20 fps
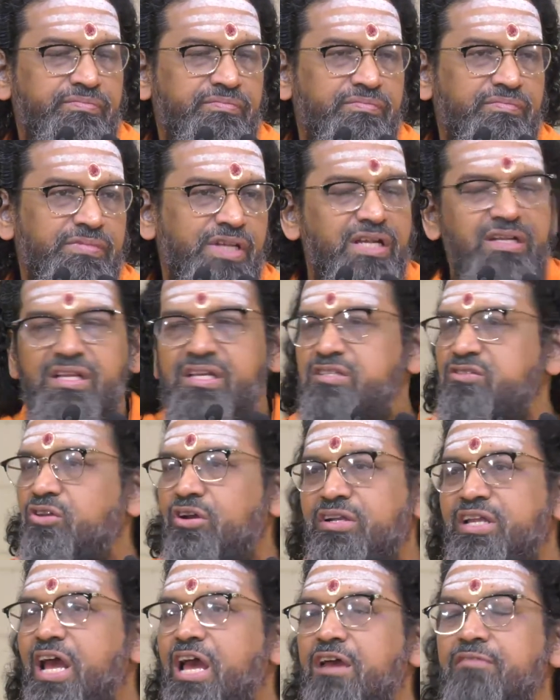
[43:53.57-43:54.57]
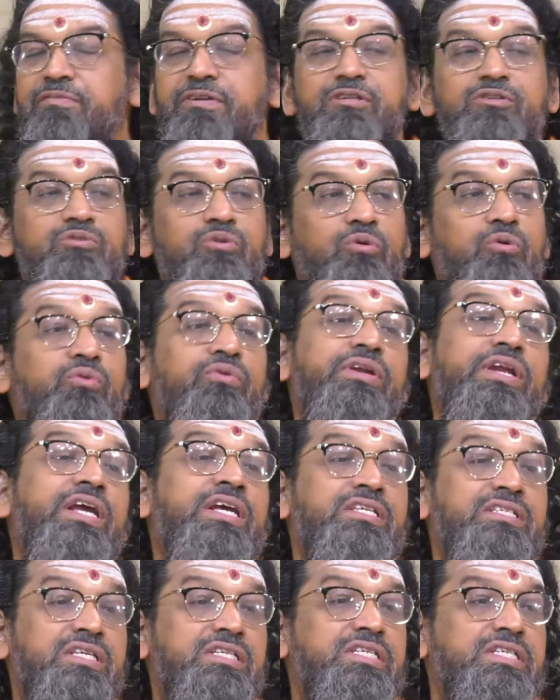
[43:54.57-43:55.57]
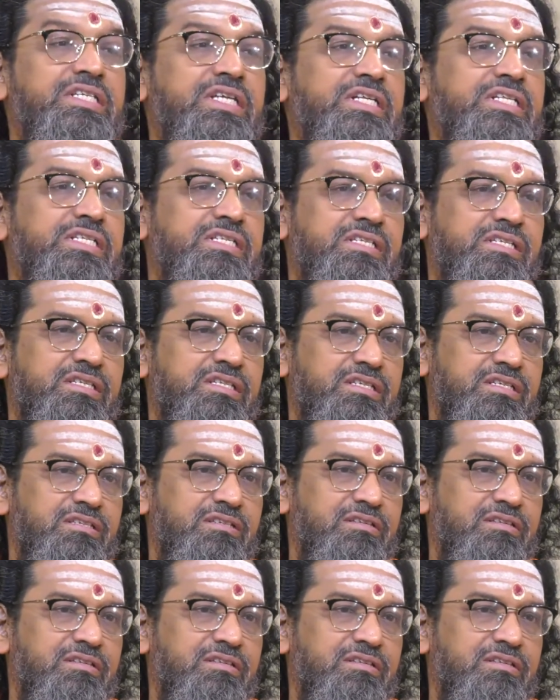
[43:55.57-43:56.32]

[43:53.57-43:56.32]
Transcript: It does not have its own existence